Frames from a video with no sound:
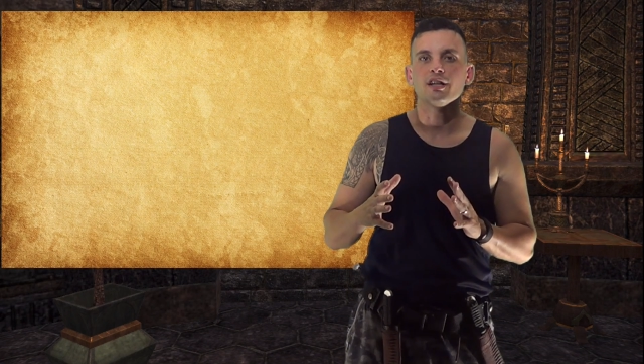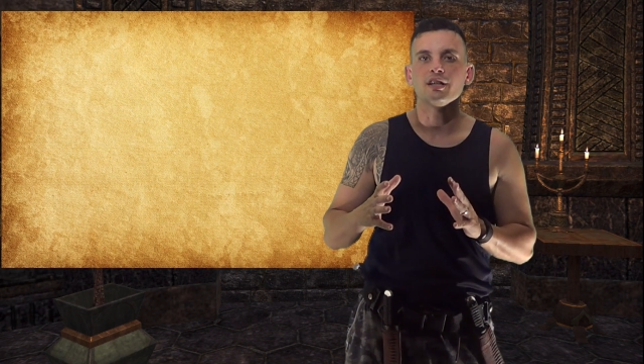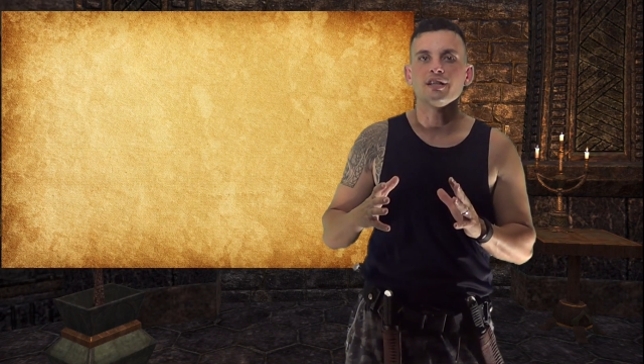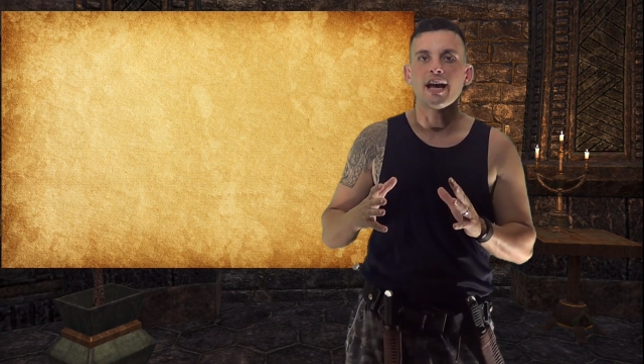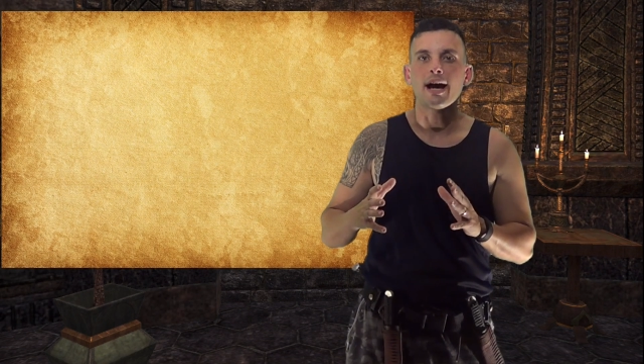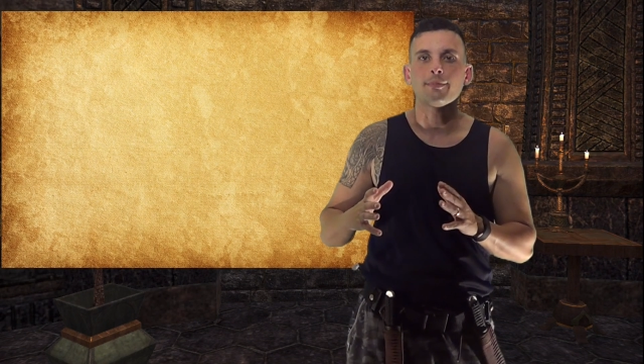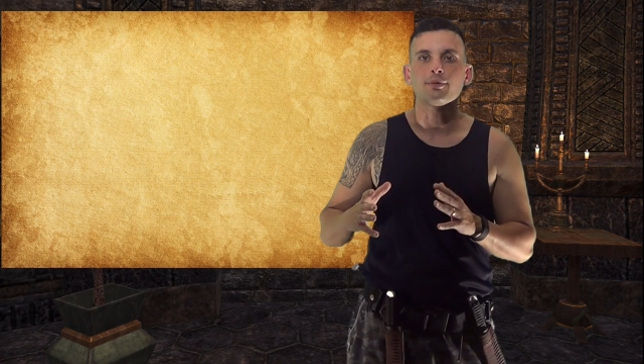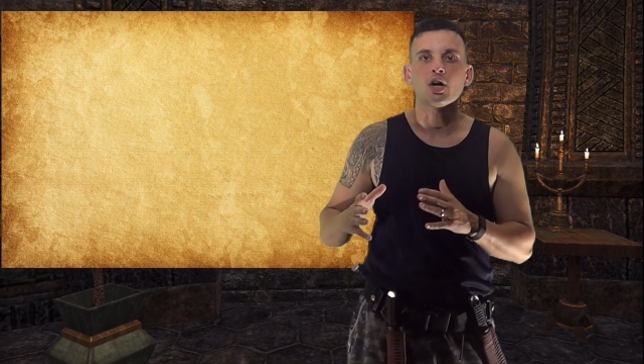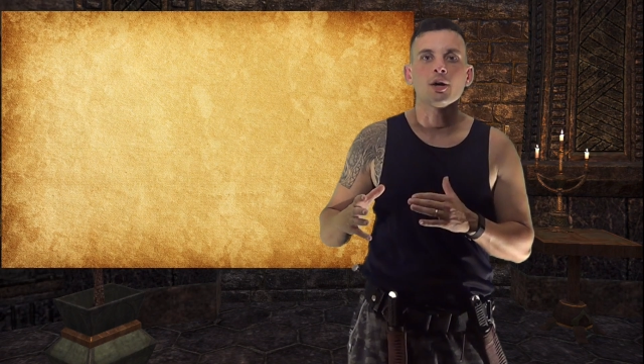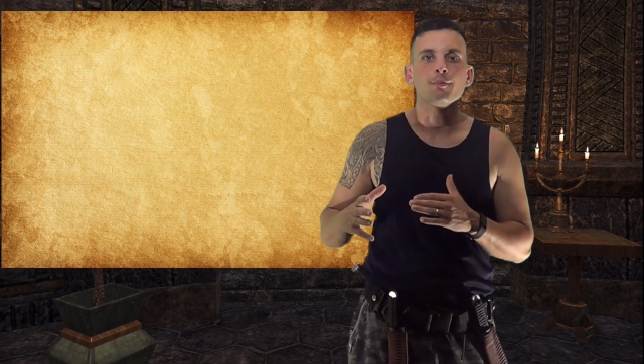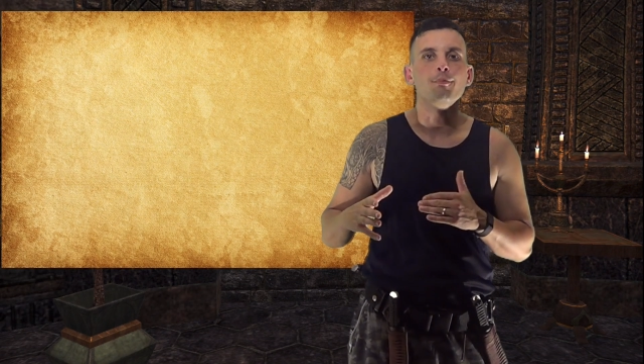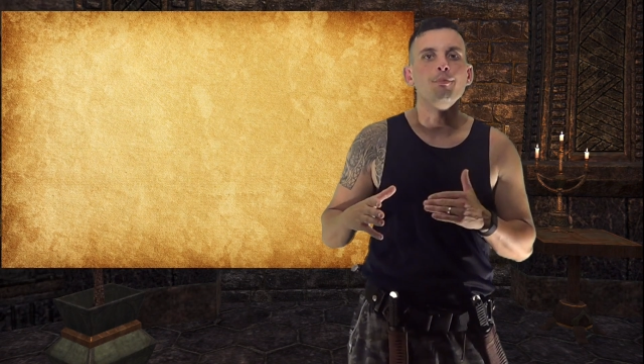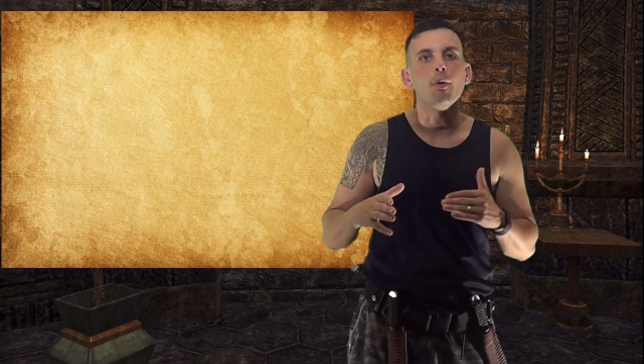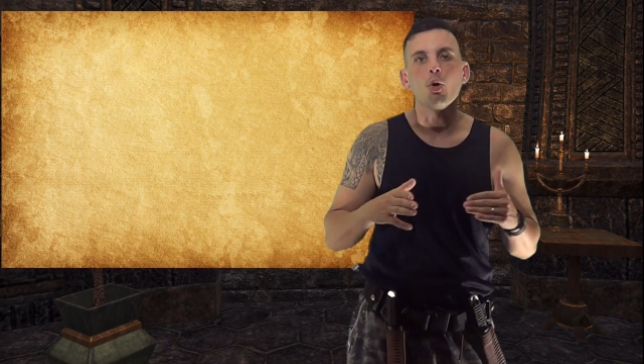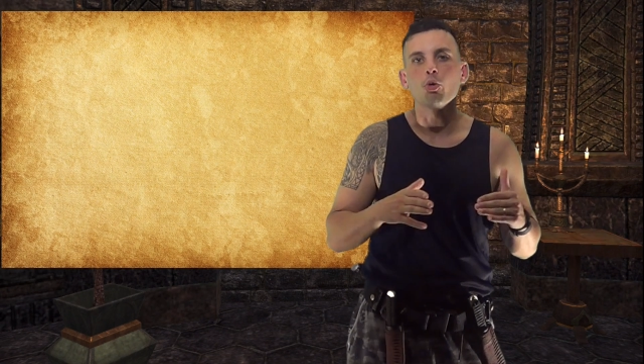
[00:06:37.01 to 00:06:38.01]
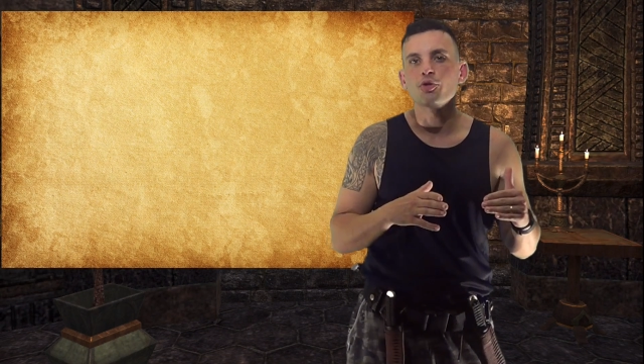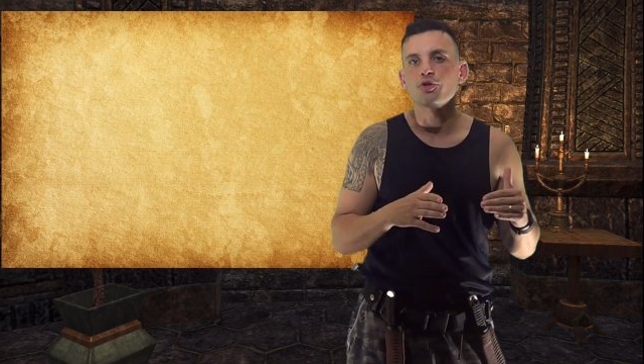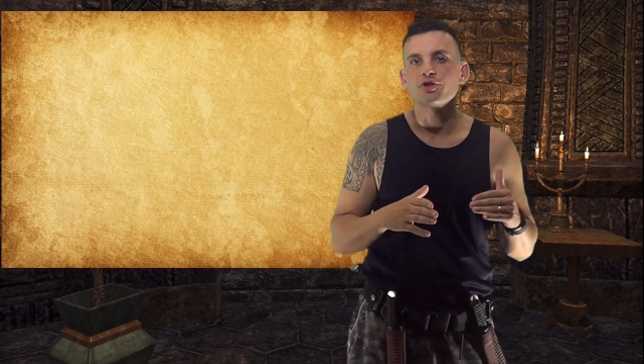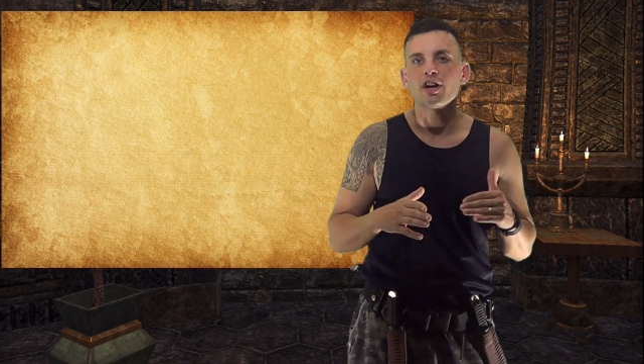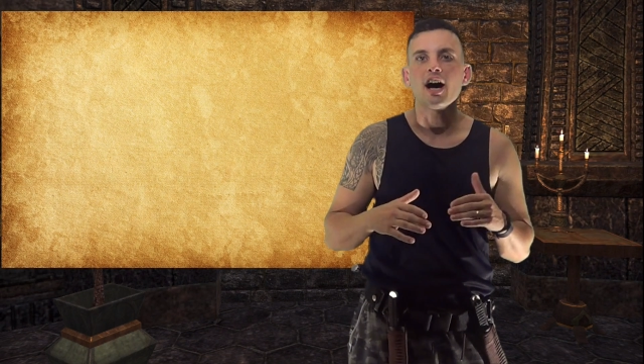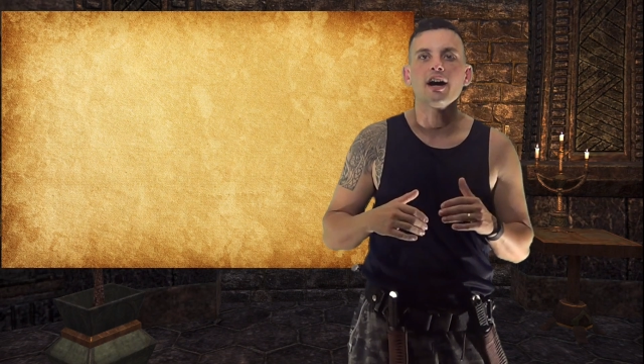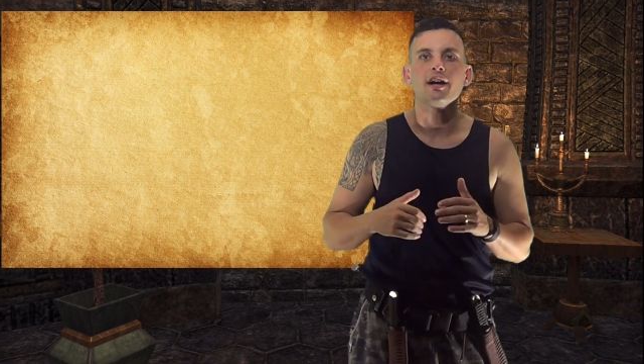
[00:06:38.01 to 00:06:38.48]
adapt on both
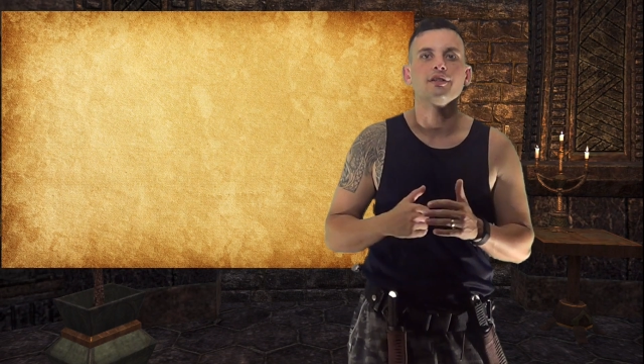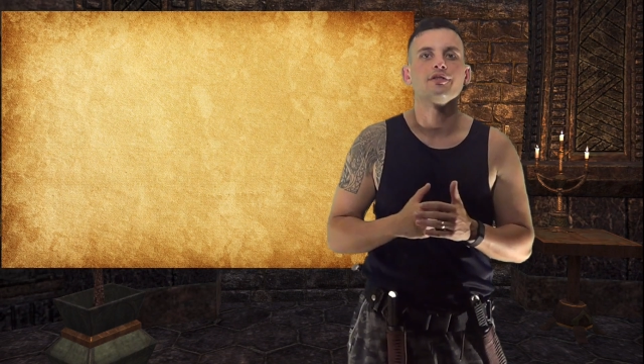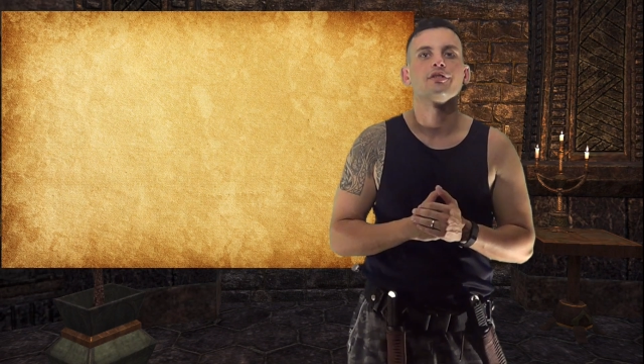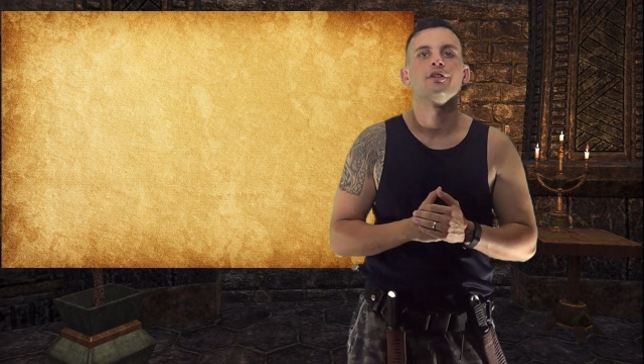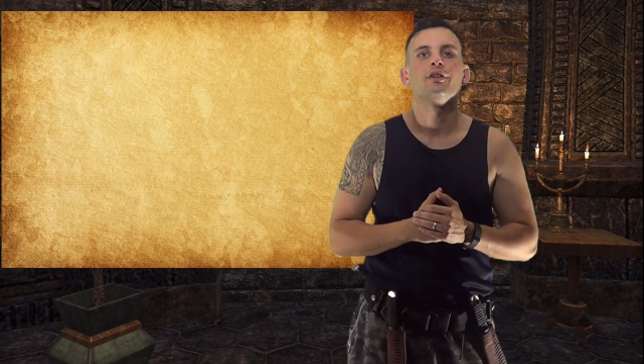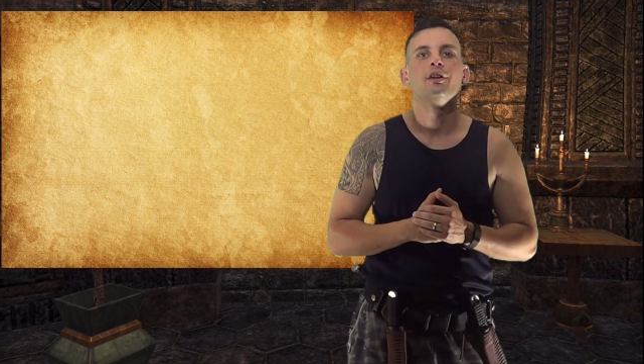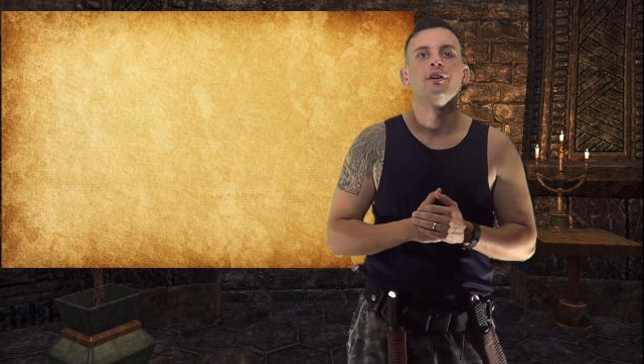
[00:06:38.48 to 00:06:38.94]
sides.